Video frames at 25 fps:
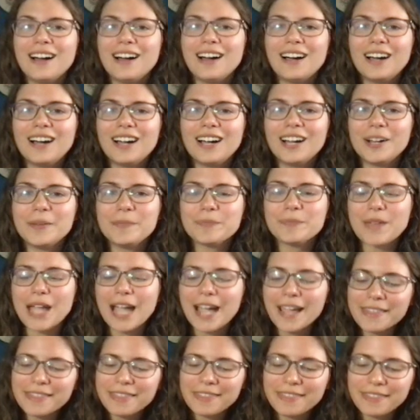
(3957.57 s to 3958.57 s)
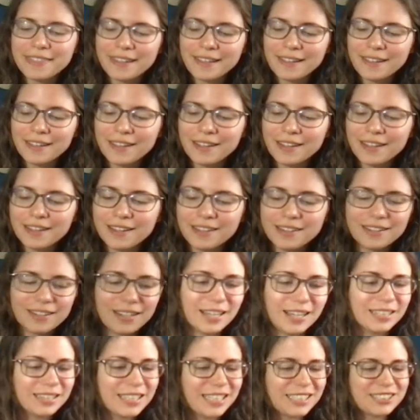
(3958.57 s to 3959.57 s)
I think,
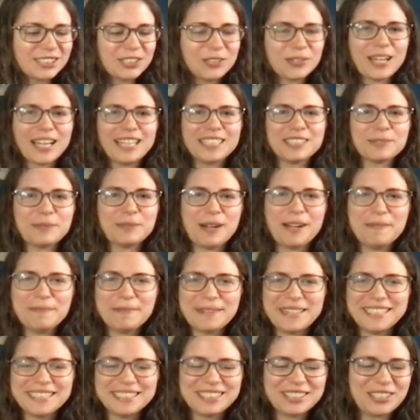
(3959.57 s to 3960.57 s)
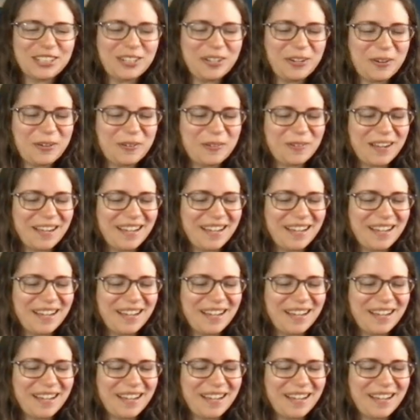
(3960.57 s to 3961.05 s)
unless you guys want me to